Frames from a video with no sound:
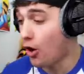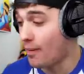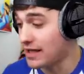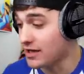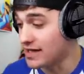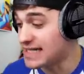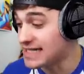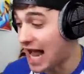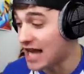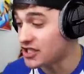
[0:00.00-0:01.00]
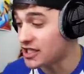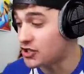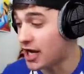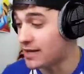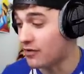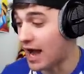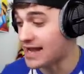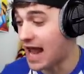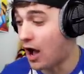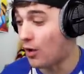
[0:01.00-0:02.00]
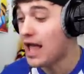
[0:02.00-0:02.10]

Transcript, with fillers: Oh my goodness, he's actually trading me right now.